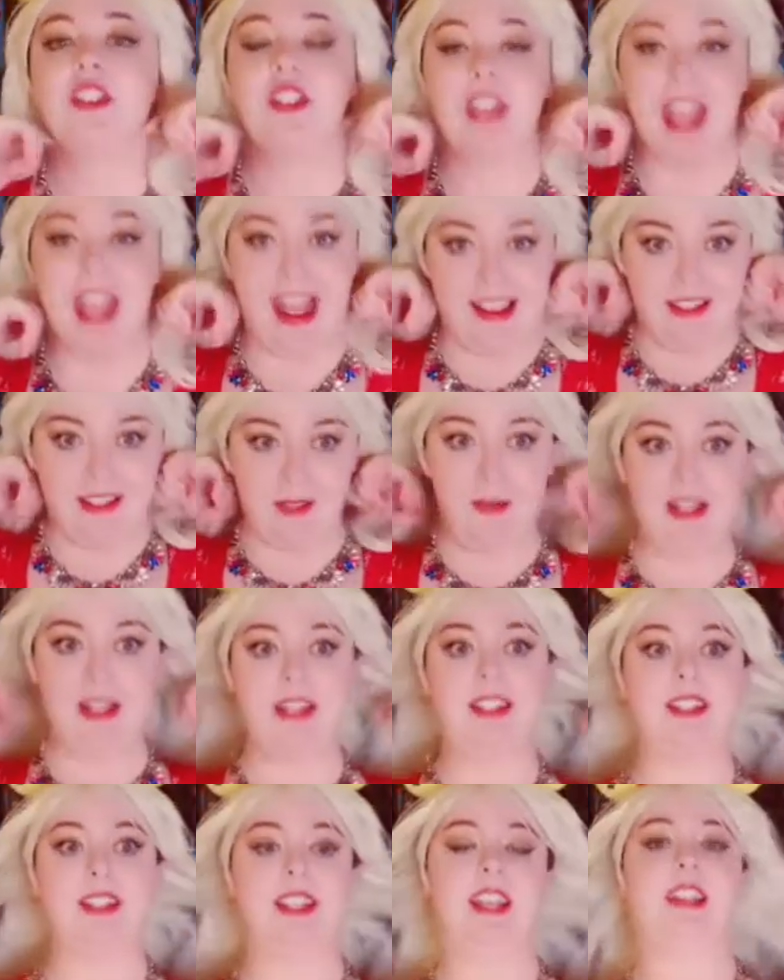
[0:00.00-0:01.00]
She asked
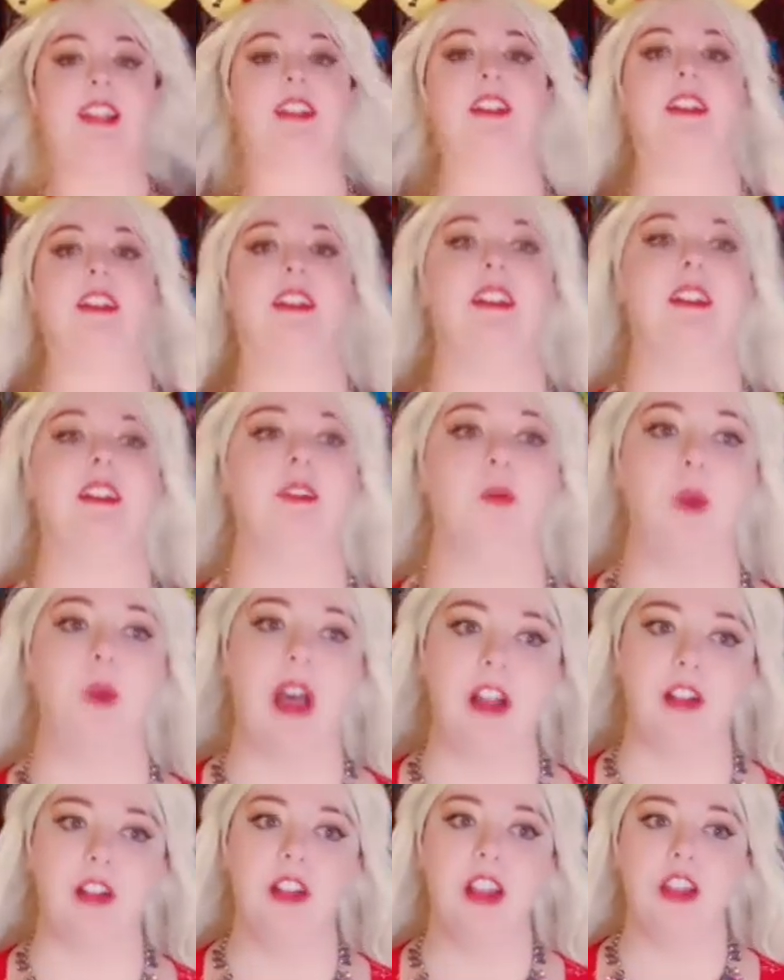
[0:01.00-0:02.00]
me to sing,
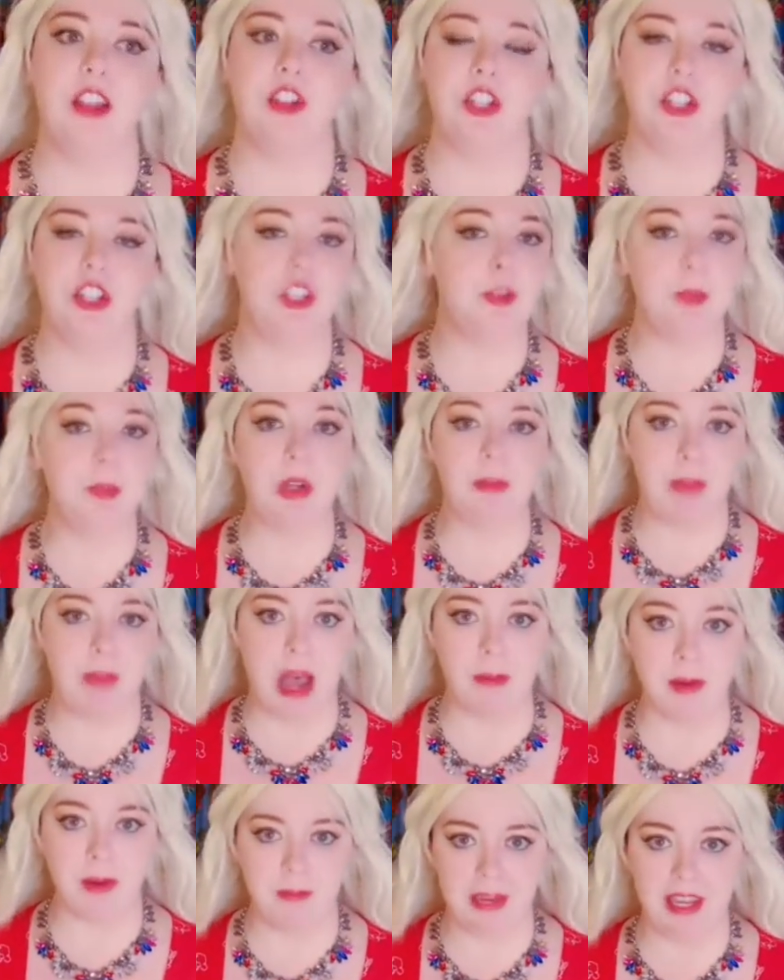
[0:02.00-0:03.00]
well, she just put
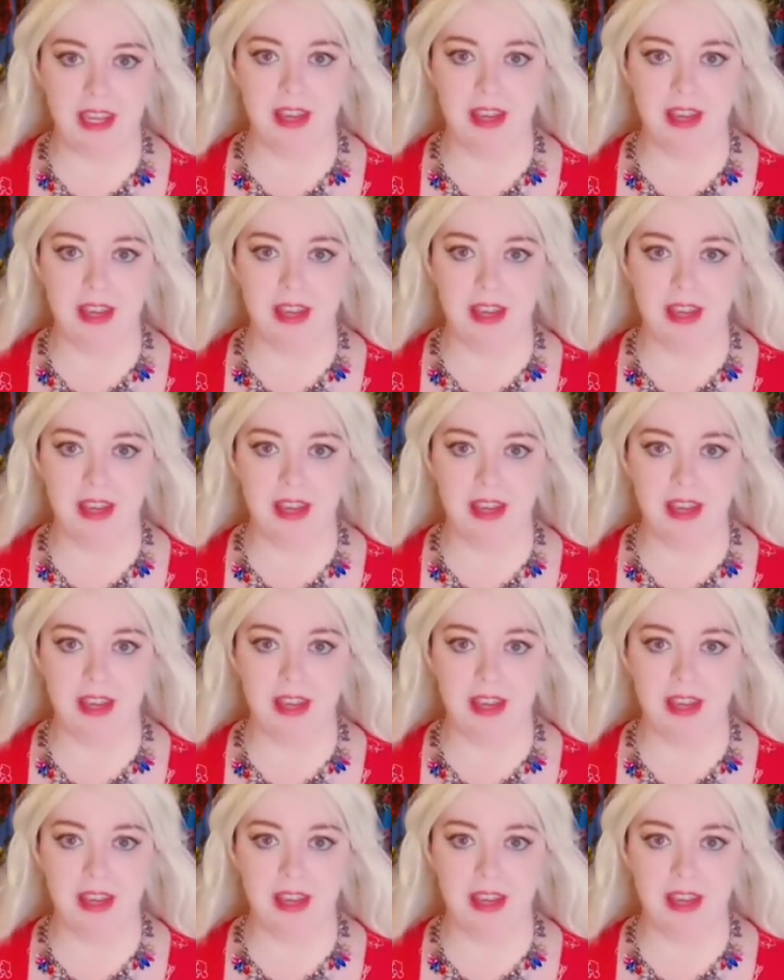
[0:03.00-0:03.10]
Mamma